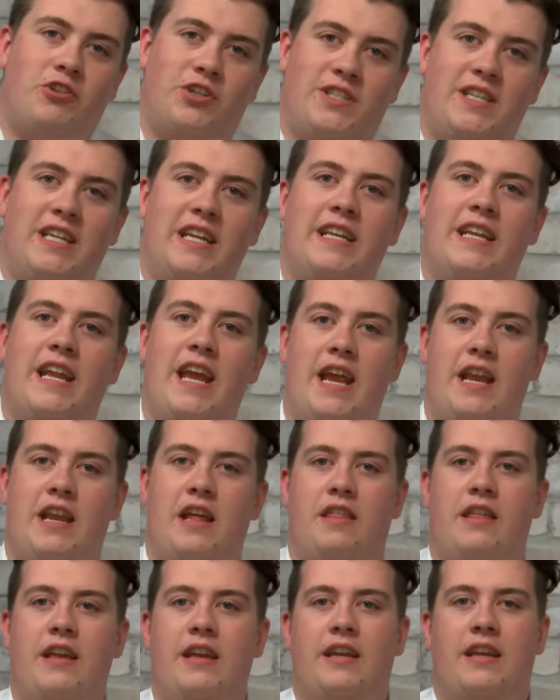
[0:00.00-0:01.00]
interesting indeed.
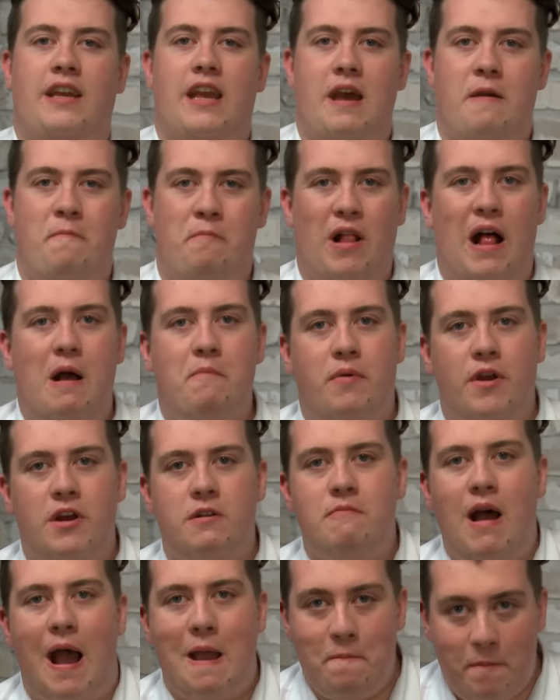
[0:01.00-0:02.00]
I think
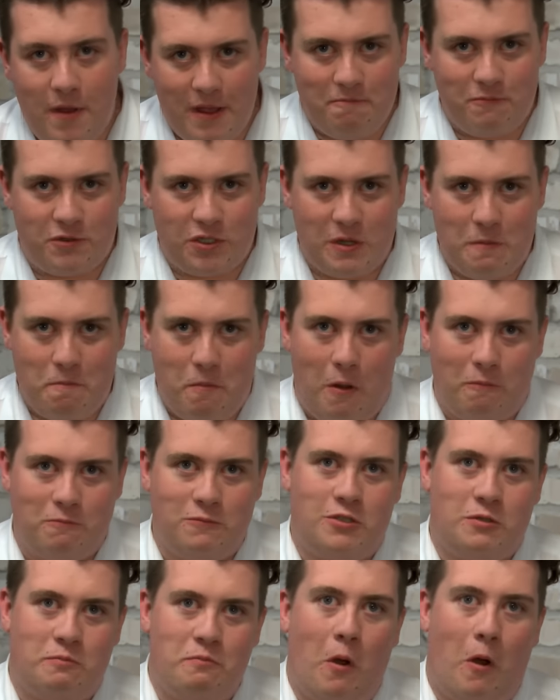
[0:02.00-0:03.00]
Blackburn might pit into the
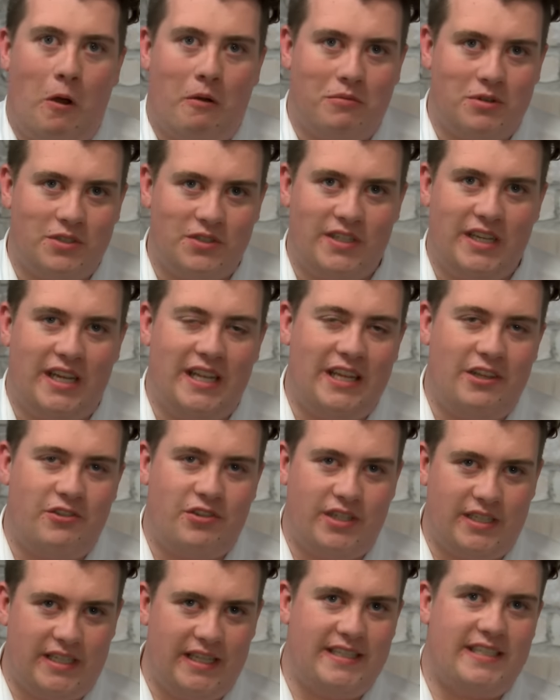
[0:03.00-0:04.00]
bottom spot, but certainly
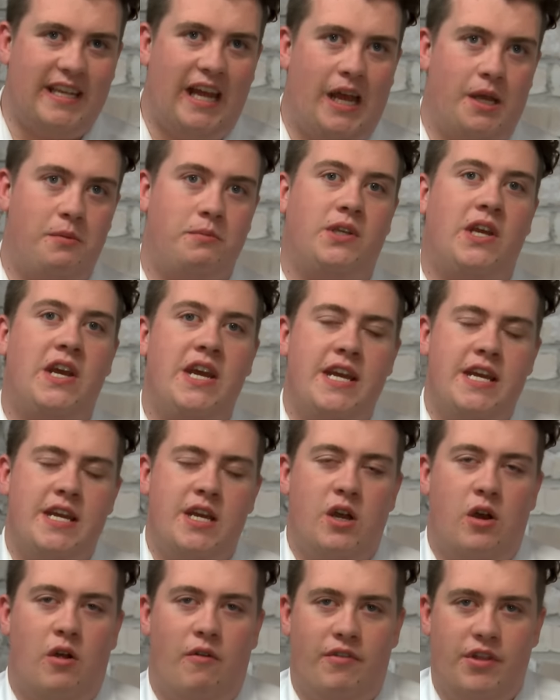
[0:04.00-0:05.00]
interesting times
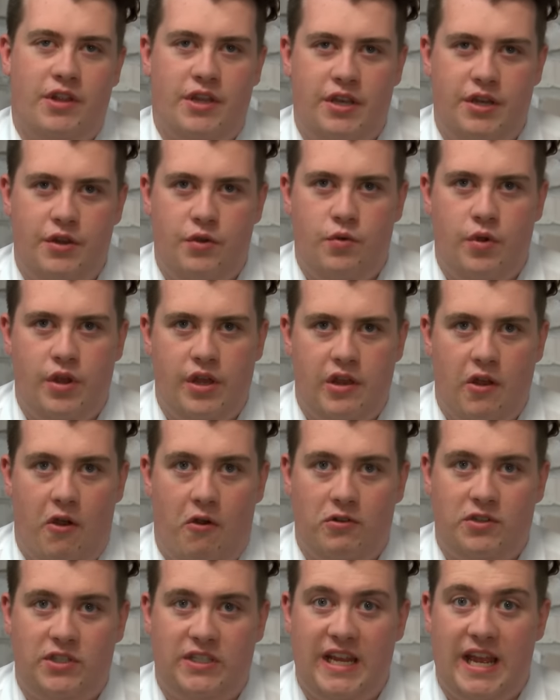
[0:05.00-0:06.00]
over at the new
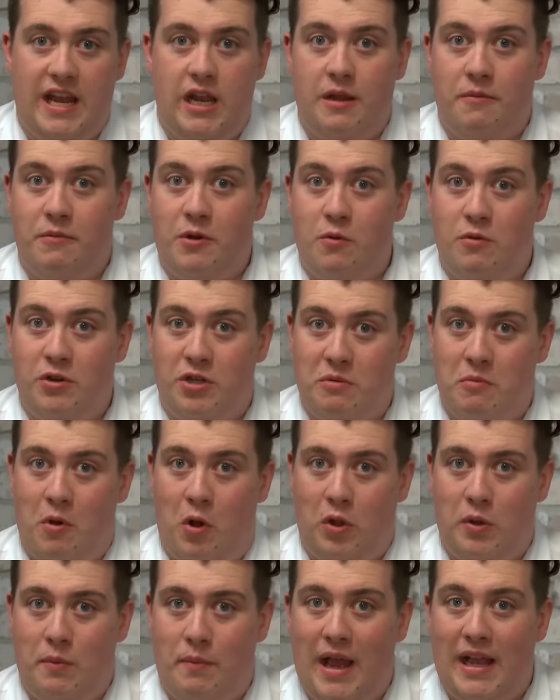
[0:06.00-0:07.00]
York Stadium. Do wish them
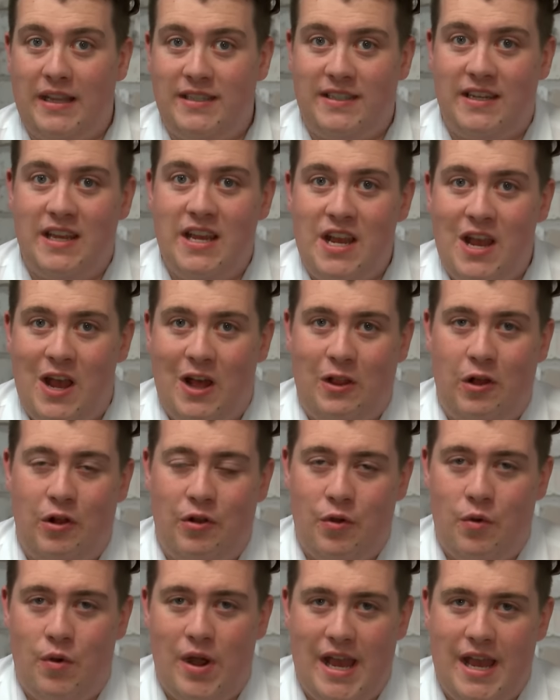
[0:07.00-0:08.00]
all the best
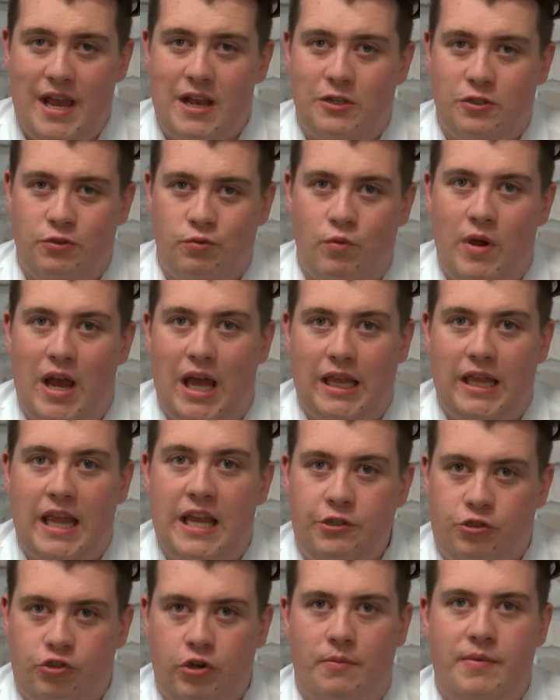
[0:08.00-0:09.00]
along the way as well.
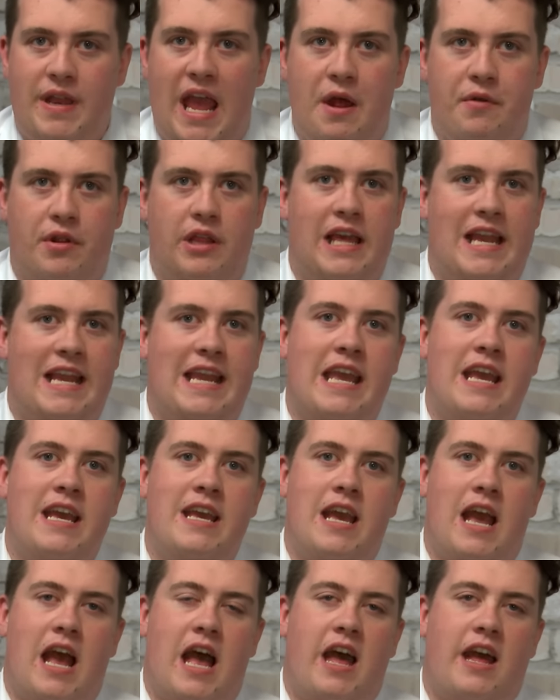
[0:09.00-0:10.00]
Let's drop down a league
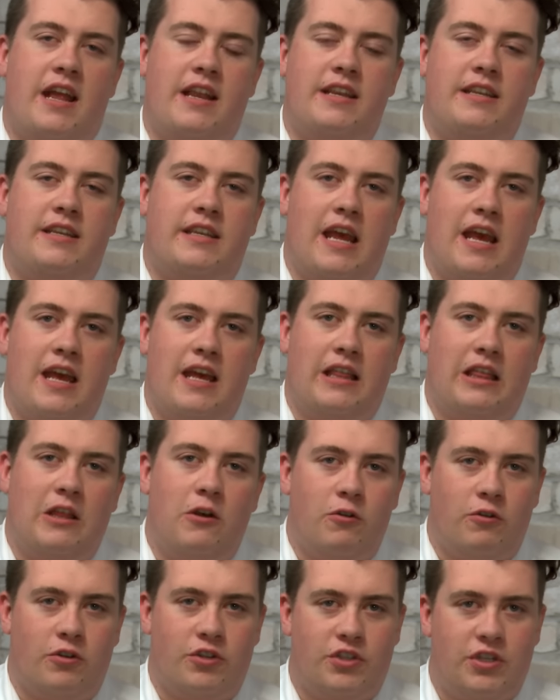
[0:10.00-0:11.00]
and
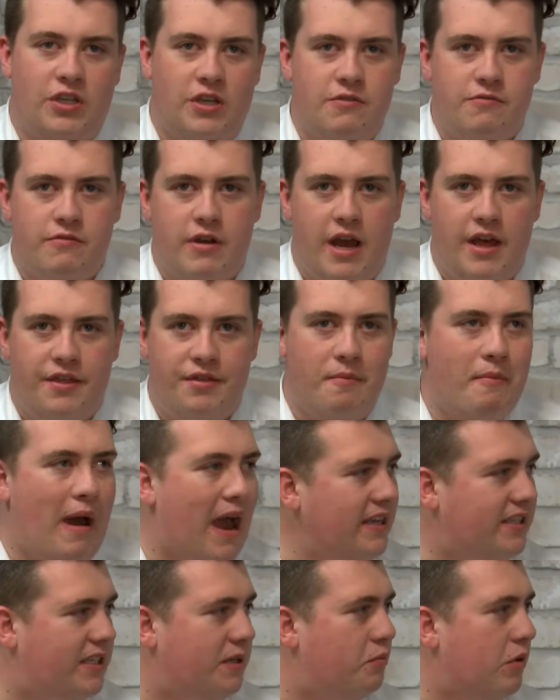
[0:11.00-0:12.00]
look to the
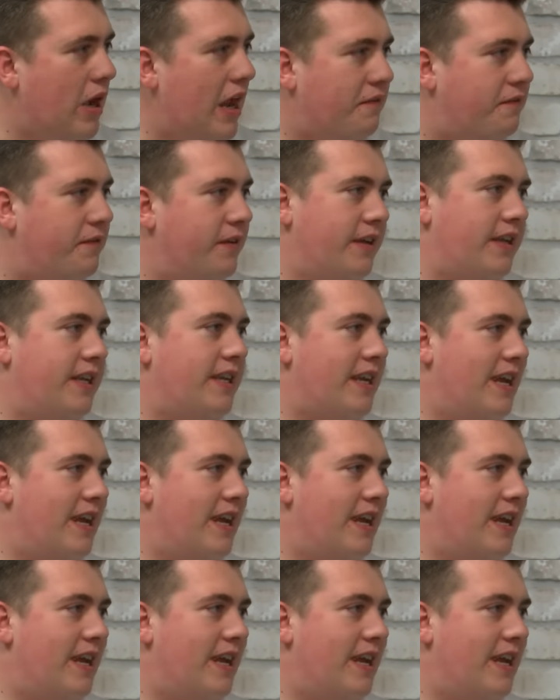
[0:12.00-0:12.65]
mighty Bradford,